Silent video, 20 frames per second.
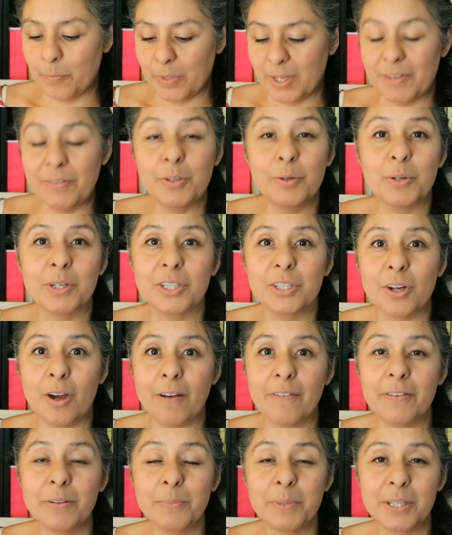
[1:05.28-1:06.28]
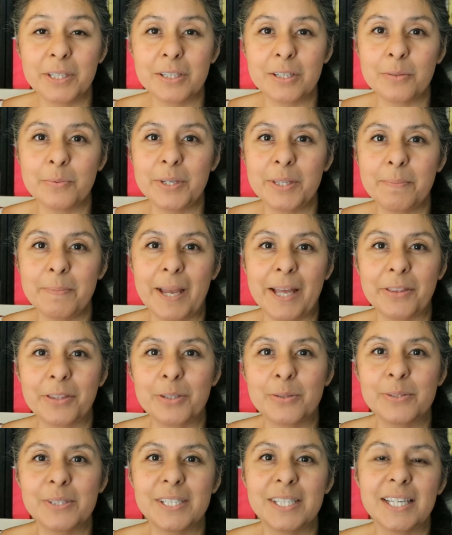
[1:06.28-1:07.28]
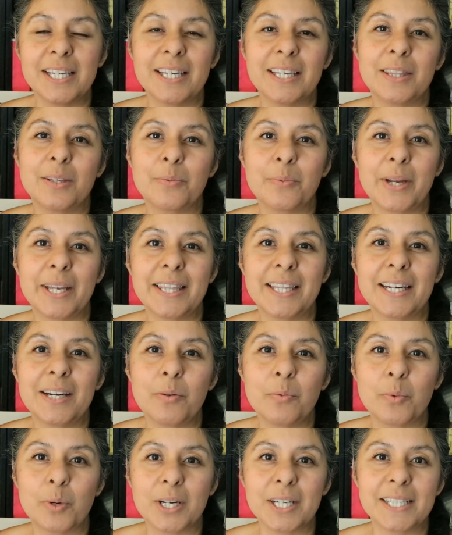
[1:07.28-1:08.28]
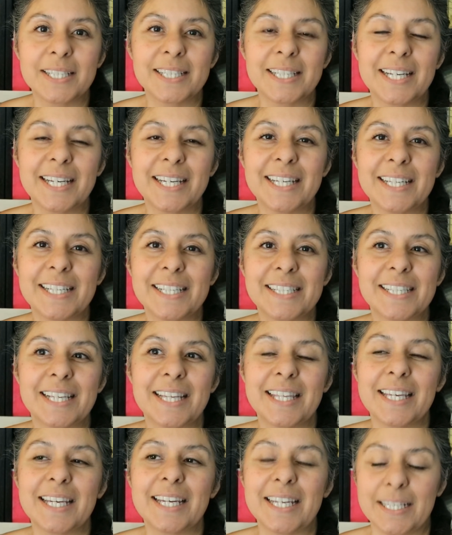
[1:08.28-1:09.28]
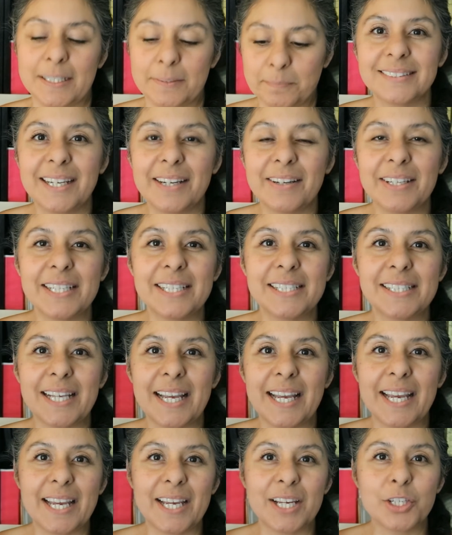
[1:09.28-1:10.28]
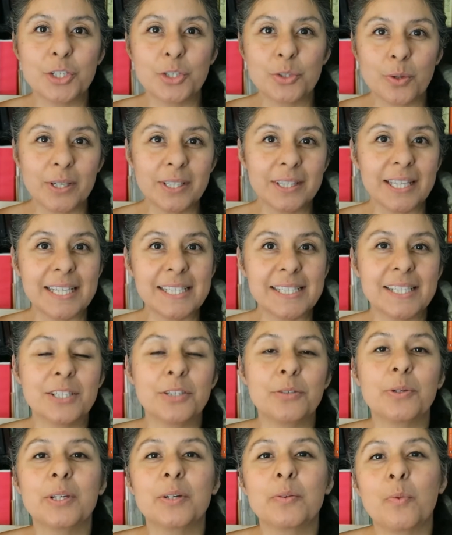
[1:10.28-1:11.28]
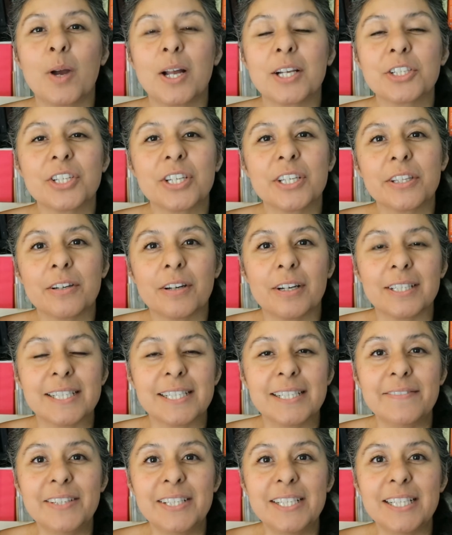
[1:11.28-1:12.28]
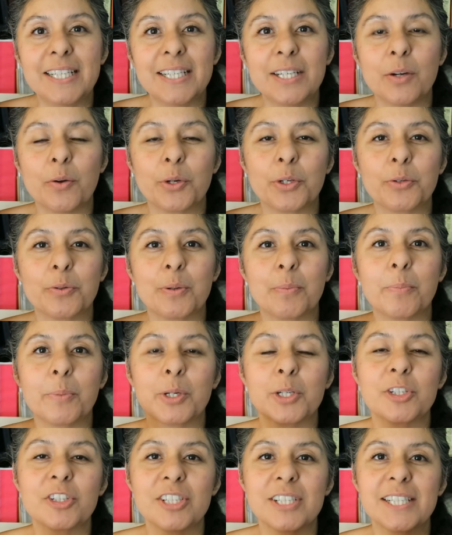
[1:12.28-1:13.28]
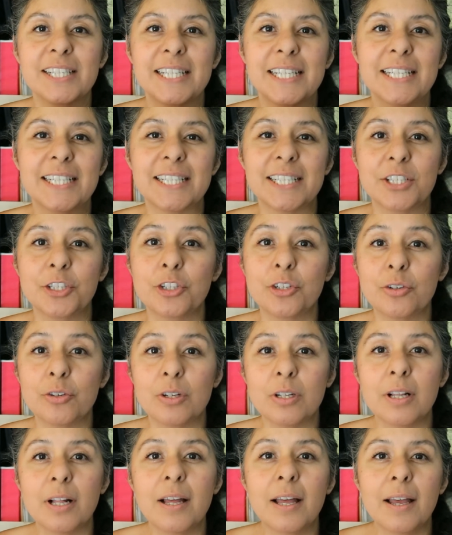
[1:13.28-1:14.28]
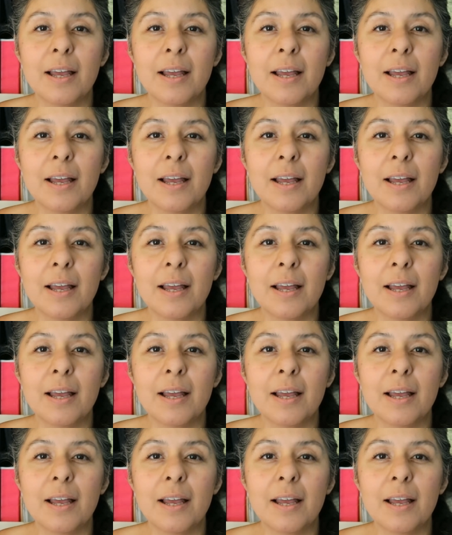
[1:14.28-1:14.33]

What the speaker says: If you are not familiar with Matthew-C, the way that it works is there is a short lesson you can watch either on DVD or you can purchase the digital